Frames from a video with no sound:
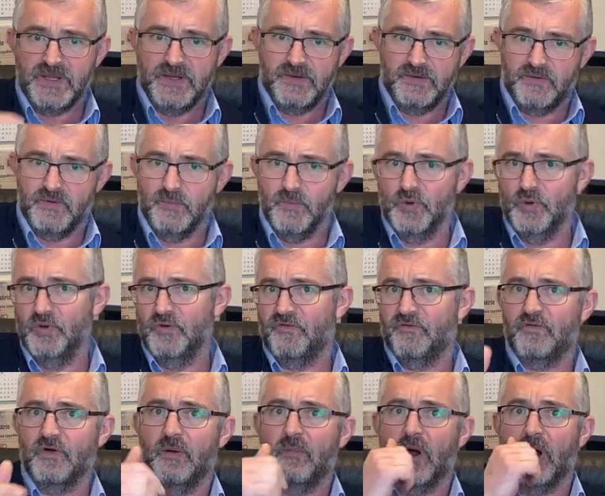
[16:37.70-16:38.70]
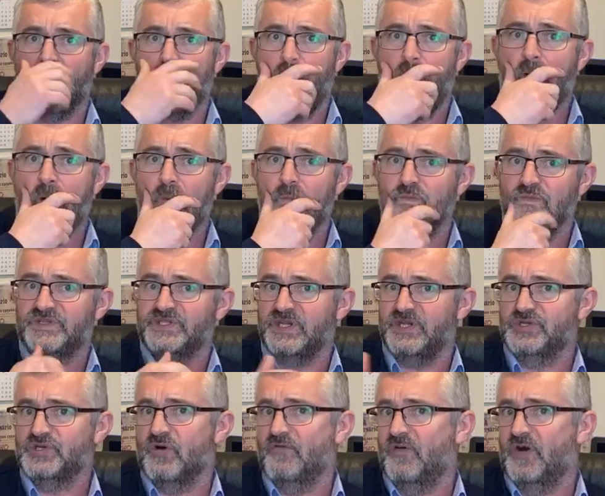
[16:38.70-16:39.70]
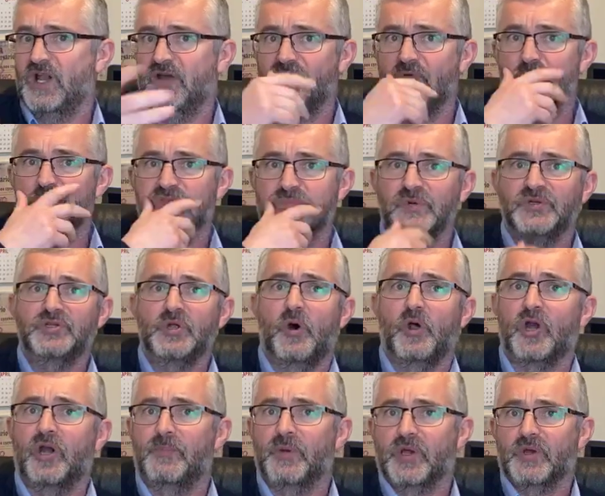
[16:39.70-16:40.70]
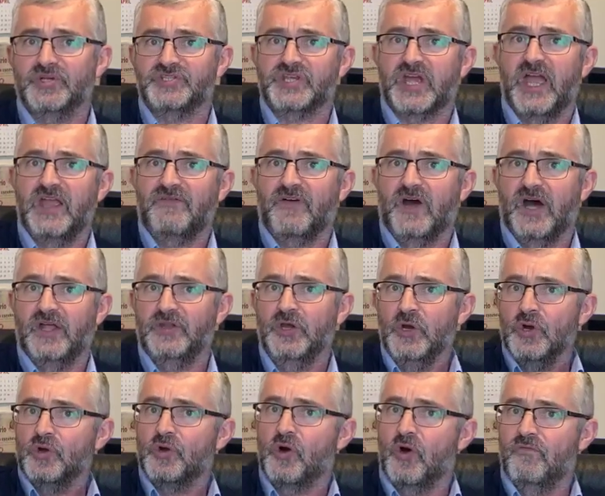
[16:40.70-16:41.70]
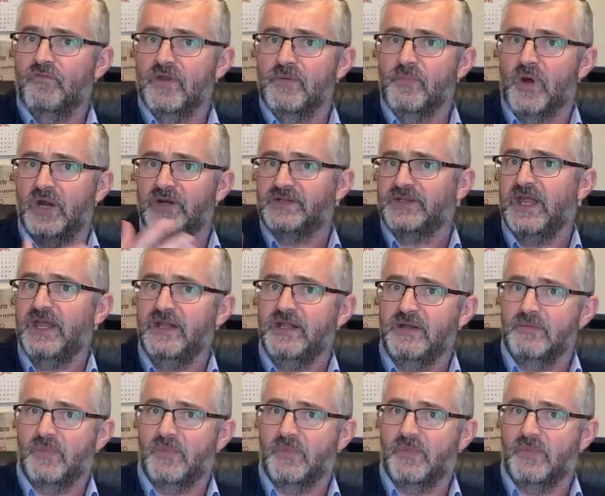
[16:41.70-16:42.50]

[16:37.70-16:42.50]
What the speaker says: removed from our home. She's over living with my daughter because I've had COVID-19